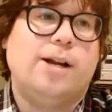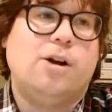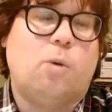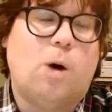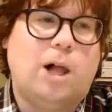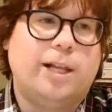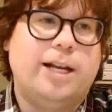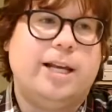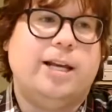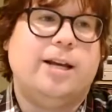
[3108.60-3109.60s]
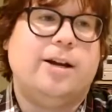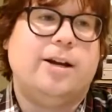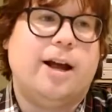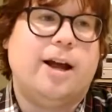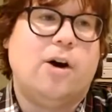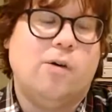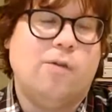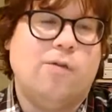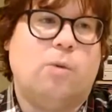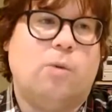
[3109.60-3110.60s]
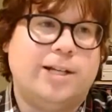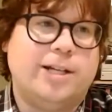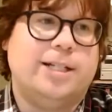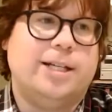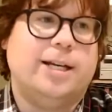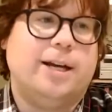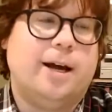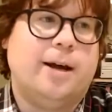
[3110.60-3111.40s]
quality over quantity.